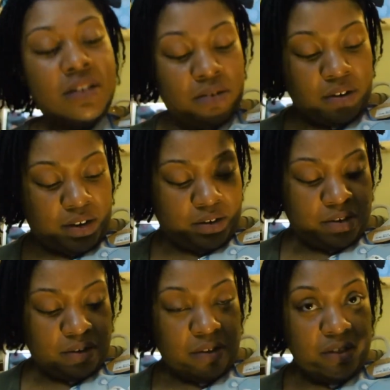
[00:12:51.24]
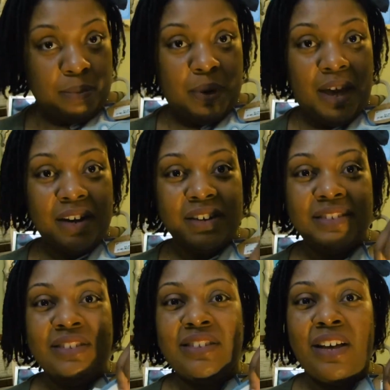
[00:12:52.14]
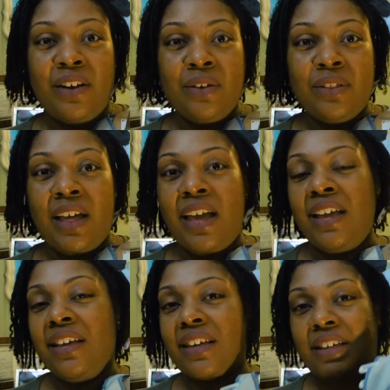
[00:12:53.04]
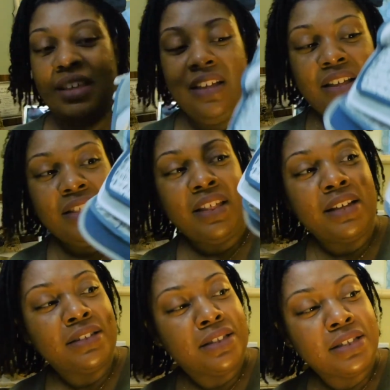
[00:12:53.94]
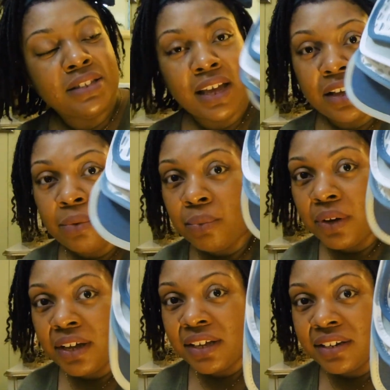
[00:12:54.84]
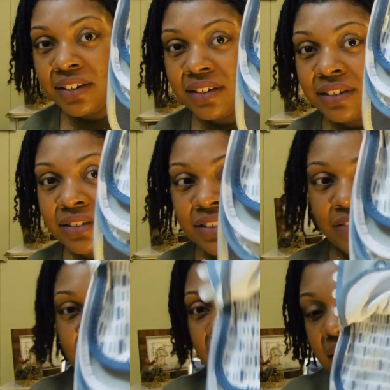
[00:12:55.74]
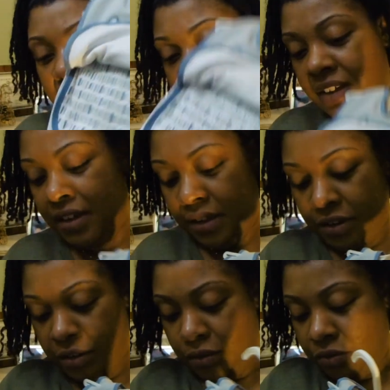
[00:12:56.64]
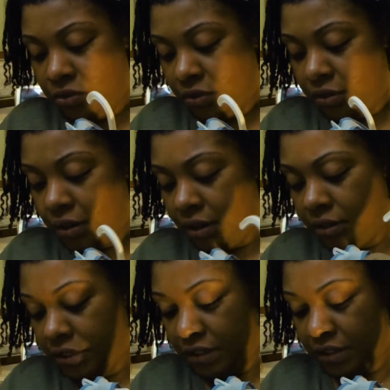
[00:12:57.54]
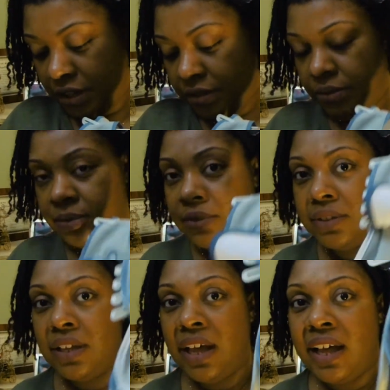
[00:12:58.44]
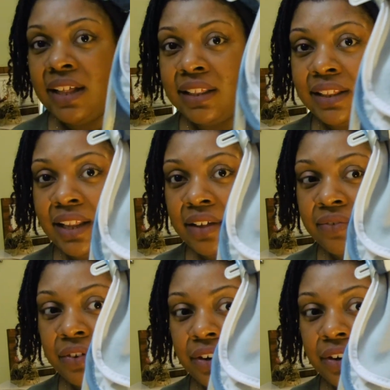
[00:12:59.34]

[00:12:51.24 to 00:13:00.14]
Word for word: try to show you the pattern. So like that's the second one. Just very neutral, earthy tones. Love